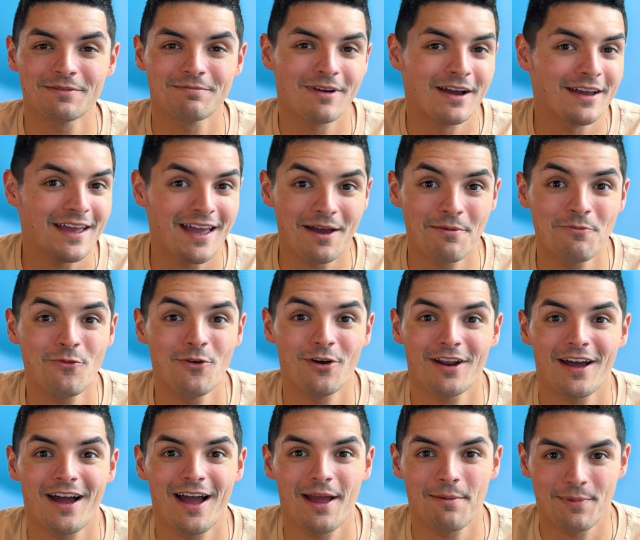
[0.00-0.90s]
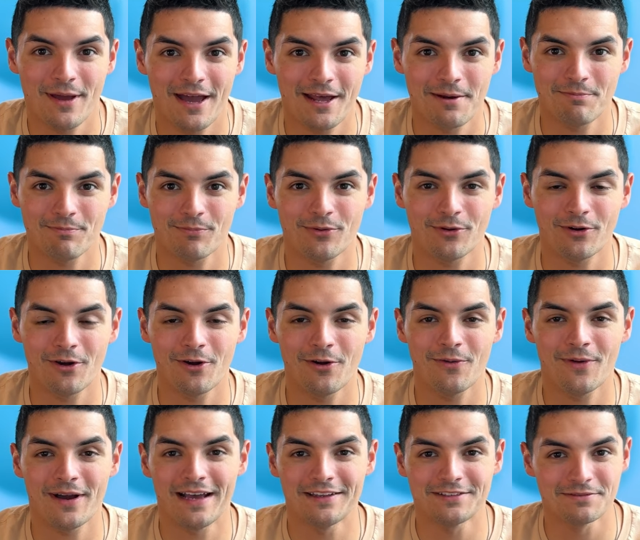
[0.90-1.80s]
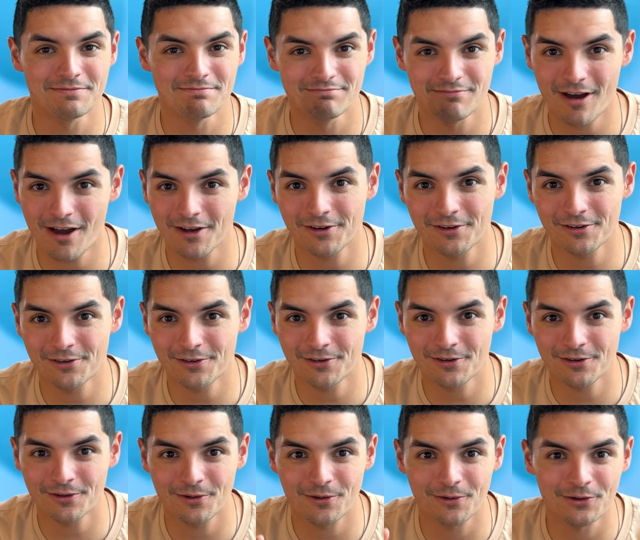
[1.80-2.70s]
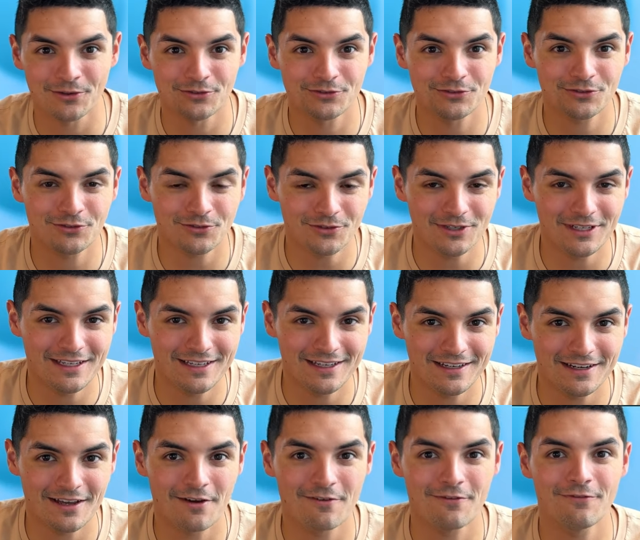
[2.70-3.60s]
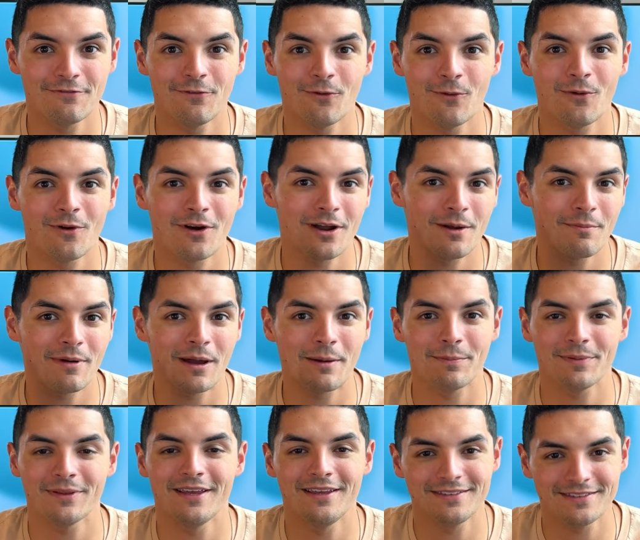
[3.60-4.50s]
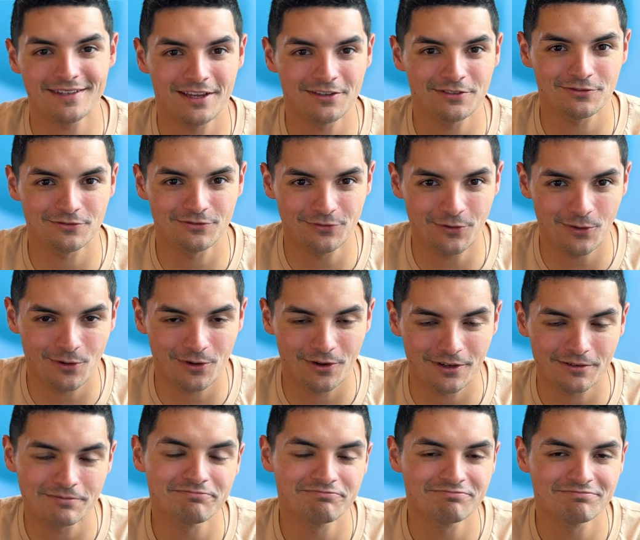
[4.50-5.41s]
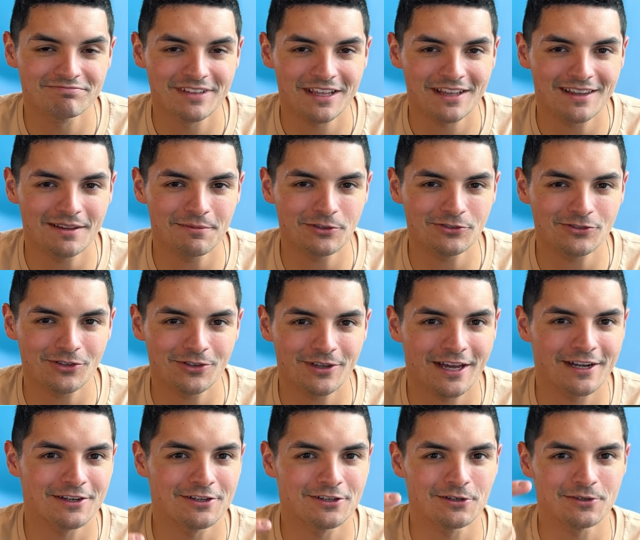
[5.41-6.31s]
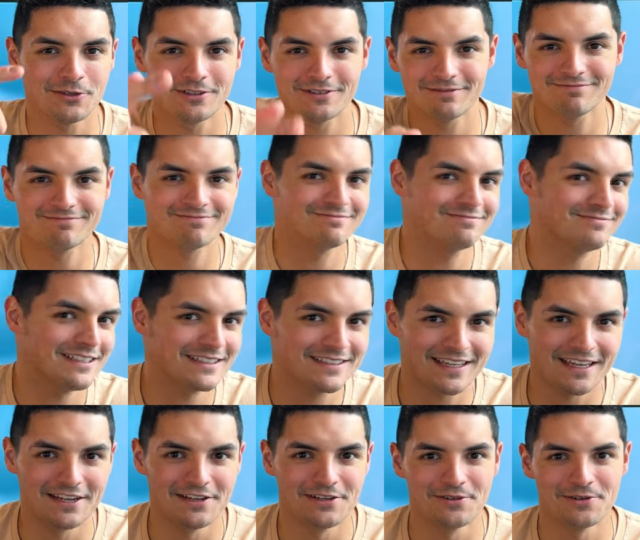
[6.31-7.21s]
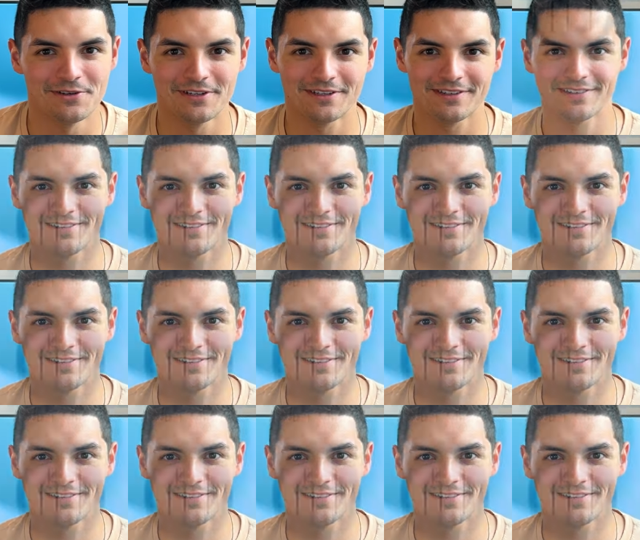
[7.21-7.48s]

my M one iPad Pro as a monitor or screen for my PlayStation four. Let me show you how to do it. Let's get into it.